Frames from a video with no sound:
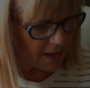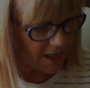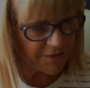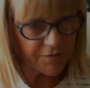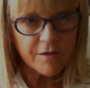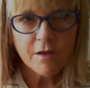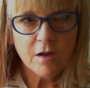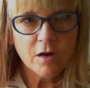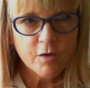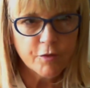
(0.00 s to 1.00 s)
And
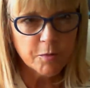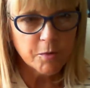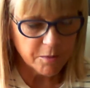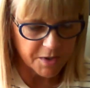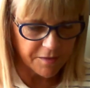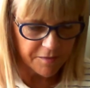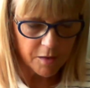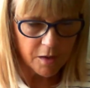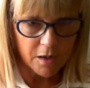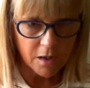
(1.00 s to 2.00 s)
the foot warmers
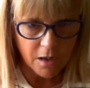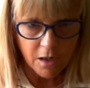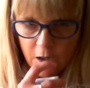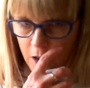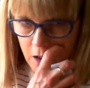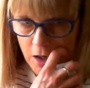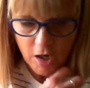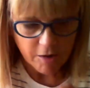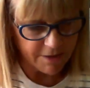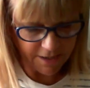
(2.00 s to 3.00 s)

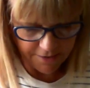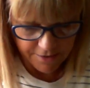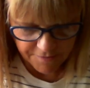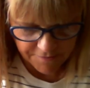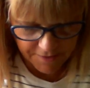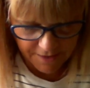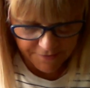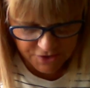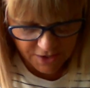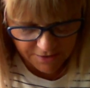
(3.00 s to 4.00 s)
are really good. I've
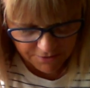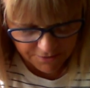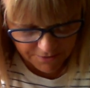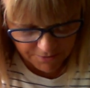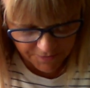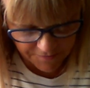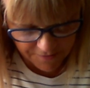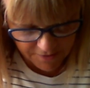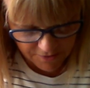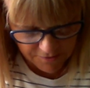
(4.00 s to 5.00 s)
actually got the ones I
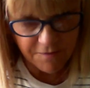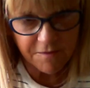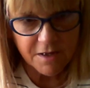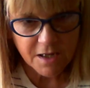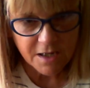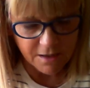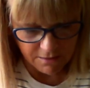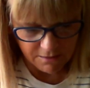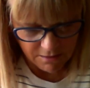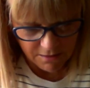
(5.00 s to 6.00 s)
used here.
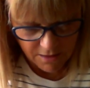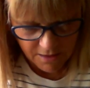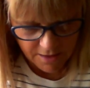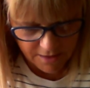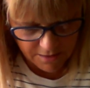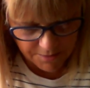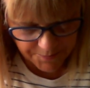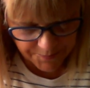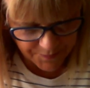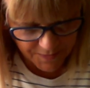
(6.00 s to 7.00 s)

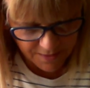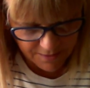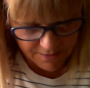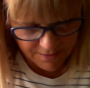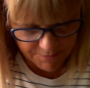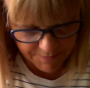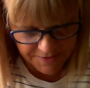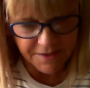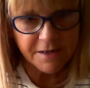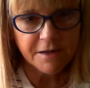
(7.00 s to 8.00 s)
They're a bit
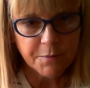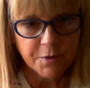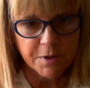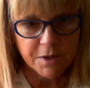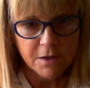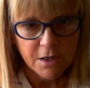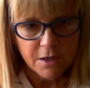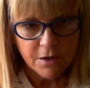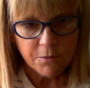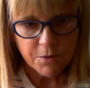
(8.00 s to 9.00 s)
knackered, but
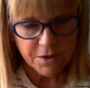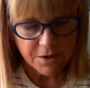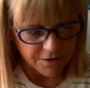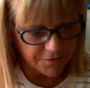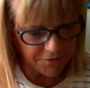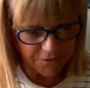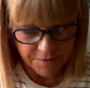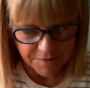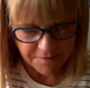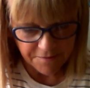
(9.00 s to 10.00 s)
what you do
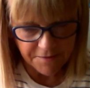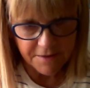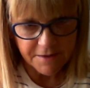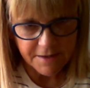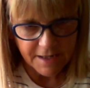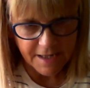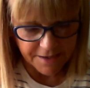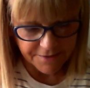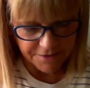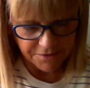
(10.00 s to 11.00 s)
is there's a
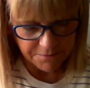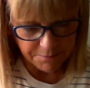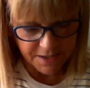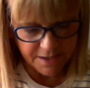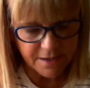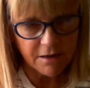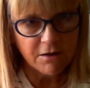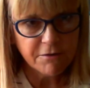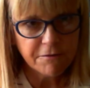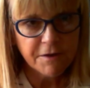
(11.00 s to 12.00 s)
layer that you can peel
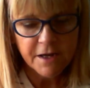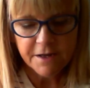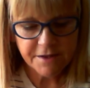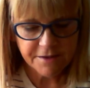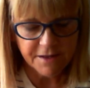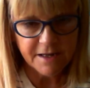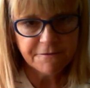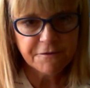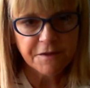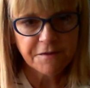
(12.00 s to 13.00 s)
off, and then you're
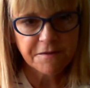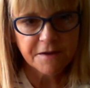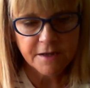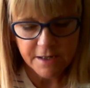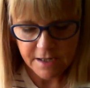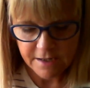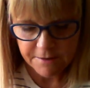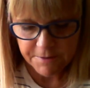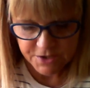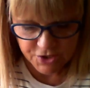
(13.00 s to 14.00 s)
left with a sticky layer
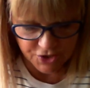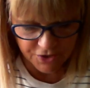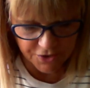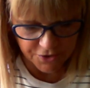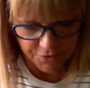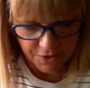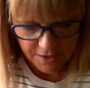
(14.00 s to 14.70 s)
which you